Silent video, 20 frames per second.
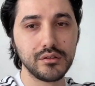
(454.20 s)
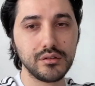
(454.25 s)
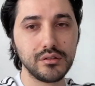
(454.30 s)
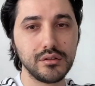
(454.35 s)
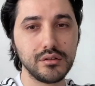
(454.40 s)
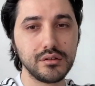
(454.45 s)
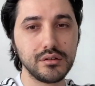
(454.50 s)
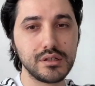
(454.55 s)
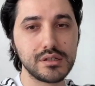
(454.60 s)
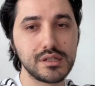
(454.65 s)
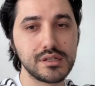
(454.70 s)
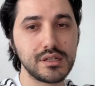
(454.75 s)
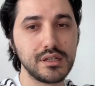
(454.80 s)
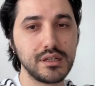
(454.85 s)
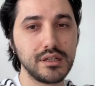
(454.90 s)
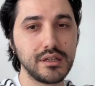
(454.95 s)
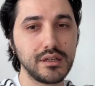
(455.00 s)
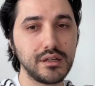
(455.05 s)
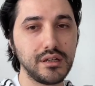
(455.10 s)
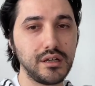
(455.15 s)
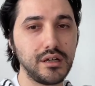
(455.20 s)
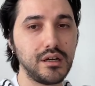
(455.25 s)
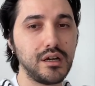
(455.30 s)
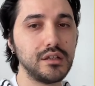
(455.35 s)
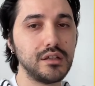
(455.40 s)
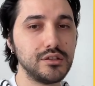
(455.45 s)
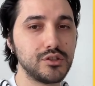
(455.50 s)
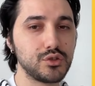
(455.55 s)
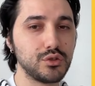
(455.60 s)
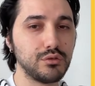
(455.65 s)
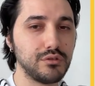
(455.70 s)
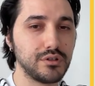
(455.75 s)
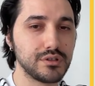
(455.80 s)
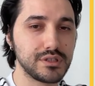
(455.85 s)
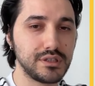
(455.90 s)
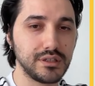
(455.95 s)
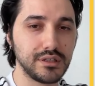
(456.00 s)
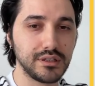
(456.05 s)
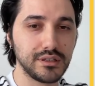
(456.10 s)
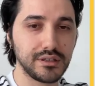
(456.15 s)
This is the Haliç
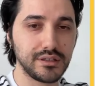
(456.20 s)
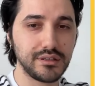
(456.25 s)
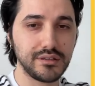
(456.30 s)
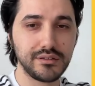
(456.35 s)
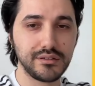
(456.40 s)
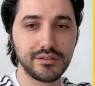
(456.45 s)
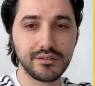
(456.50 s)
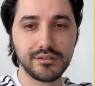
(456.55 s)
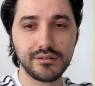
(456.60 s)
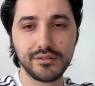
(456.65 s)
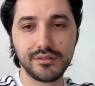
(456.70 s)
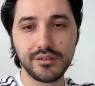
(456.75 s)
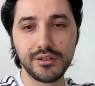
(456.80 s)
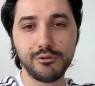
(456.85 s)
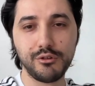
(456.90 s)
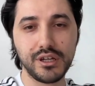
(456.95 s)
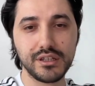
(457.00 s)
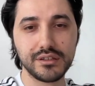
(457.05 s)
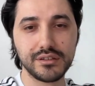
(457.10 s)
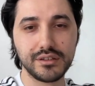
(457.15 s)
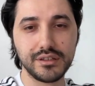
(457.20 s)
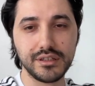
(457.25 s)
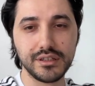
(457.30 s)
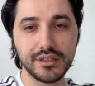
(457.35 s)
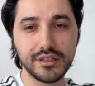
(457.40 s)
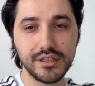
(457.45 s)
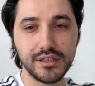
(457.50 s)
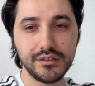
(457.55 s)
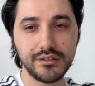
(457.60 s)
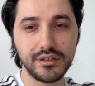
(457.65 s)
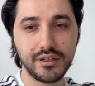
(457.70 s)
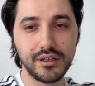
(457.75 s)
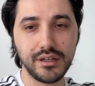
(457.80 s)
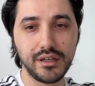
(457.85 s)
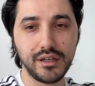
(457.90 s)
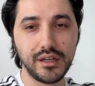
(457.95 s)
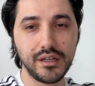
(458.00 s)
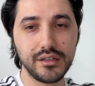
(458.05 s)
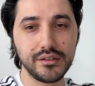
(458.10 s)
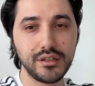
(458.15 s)
University event here,
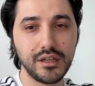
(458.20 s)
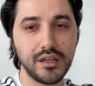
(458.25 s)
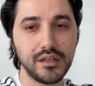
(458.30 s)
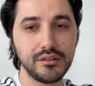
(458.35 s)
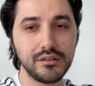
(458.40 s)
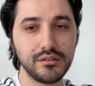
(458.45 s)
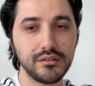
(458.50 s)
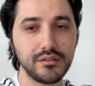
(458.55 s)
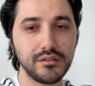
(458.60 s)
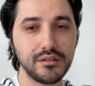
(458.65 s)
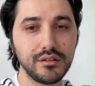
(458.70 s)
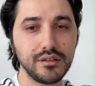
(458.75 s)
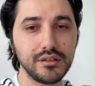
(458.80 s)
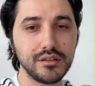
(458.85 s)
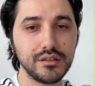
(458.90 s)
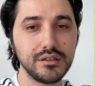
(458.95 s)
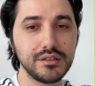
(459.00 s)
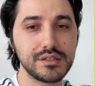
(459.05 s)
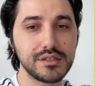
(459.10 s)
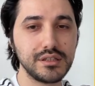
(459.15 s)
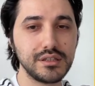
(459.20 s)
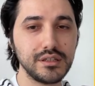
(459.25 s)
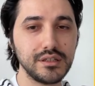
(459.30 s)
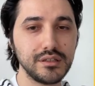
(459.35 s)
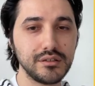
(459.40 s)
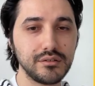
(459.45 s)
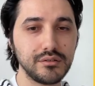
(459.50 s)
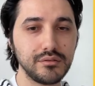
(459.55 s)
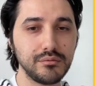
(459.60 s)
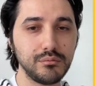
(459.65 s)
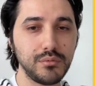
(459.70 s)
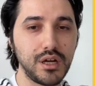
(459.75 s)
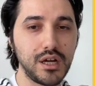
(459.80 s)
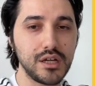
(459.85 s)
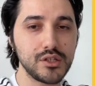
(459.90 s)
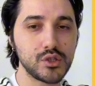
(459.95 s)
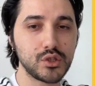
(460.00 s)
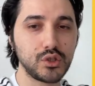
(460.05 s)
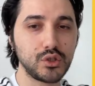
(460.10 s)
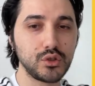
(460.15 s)
and then it's the high
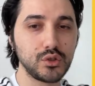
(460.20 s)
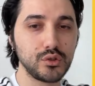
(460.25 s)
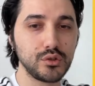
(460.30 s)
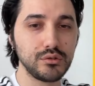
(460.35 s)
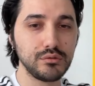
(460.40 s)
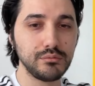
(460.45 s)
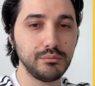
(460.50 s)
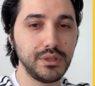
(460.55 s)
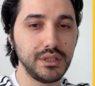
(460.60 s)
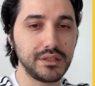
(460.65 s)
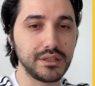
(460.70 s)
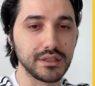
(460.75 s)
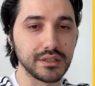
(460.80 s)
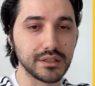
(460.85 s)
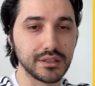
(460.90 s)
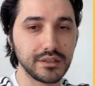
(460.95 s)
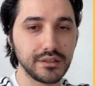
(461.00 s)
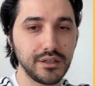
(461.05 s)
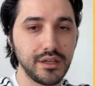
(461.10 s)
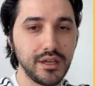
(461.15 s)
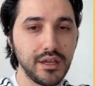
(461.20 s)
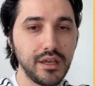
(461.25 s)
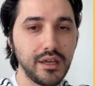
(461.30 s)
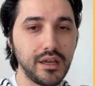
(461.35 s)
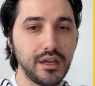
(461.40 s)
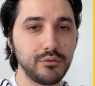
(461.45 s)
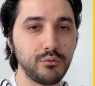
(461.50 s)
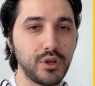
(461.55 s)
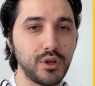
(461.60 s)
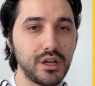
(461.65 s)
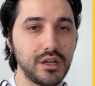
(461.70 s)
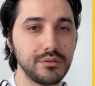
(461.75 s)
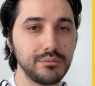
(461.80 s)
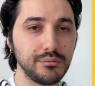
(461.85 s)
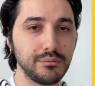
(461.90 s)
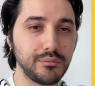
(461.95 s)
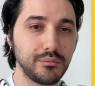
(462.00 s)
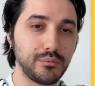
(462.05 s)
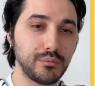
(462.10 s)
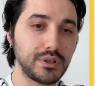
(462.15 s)
school meeting. And when I'm
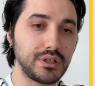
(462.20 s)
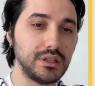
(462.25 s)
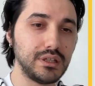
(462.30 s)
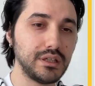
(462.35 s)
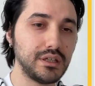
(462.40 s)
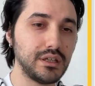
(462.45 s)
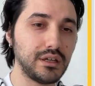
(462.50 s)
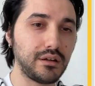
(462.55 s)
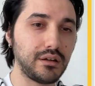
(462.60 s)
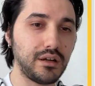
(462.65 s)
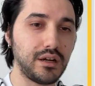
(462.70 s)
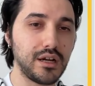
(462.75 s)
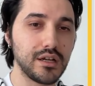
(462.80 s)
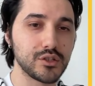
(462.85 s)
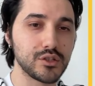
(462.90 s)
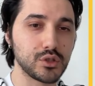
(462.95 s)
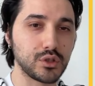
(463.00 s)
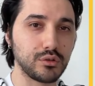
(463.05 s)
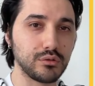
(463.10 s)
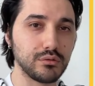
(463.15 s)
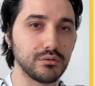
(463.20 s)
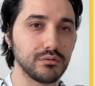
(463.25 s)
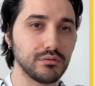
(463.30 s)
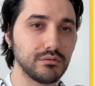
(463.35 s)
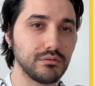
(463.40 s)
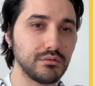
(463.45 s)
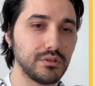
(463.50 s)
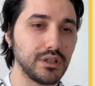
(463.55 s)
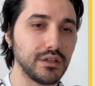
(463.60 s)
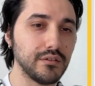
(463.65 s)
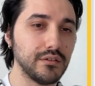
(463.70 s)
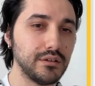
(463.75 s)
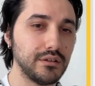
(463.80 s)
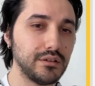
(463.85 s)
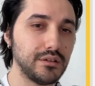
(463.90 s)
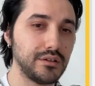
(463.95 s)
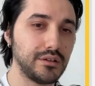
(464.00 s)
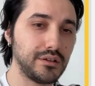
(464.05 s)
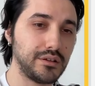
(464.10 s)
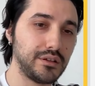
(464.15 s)
clicking high school
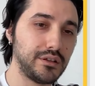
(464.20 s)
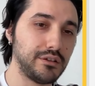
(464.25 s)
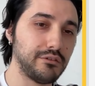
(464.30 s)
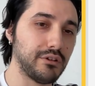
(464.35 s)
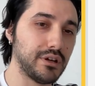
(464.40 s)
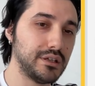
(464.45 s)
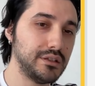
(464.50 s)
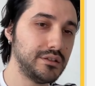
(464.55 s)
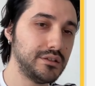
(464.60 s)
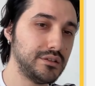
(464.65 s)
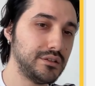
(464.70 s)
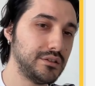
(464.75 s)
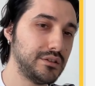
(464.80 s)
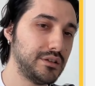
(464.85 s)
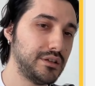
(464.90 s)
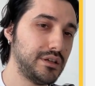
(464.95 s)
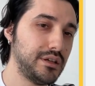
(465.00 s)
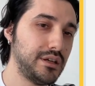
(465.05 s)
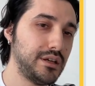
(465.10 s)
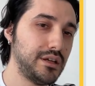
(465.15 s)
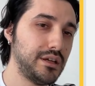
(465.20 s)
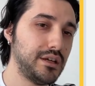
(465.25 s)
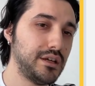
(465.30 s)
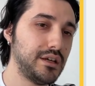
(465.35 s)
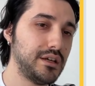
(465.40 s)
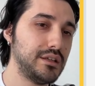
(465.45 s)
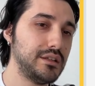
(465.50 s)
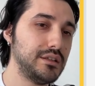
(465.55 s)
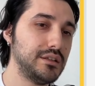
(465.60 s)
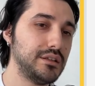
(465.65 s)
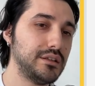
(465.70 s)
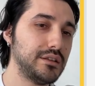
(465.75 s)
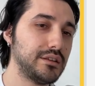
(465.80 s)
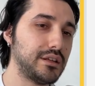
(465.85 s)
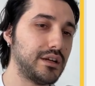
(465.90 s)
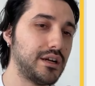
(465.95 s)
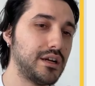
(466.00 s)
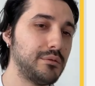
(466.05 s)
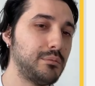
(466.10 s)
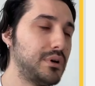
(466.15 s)
event,
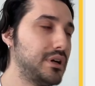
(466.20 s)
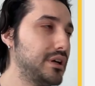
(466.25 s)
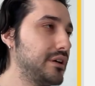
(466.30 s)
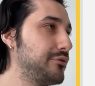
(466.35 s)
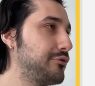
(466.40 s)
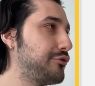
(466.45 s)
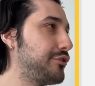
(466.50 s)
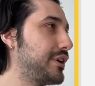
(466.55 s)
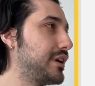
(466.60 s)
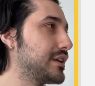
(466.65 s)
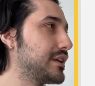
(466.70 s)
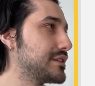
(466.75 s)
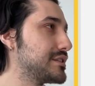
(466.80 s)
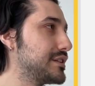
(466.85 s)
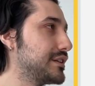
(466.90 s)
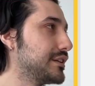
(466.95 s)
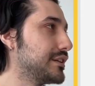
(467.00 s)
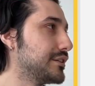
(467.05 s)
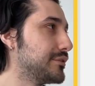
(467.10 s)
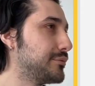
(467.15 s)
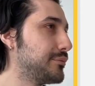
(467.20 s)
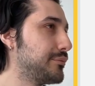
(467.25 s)
there are my friends here.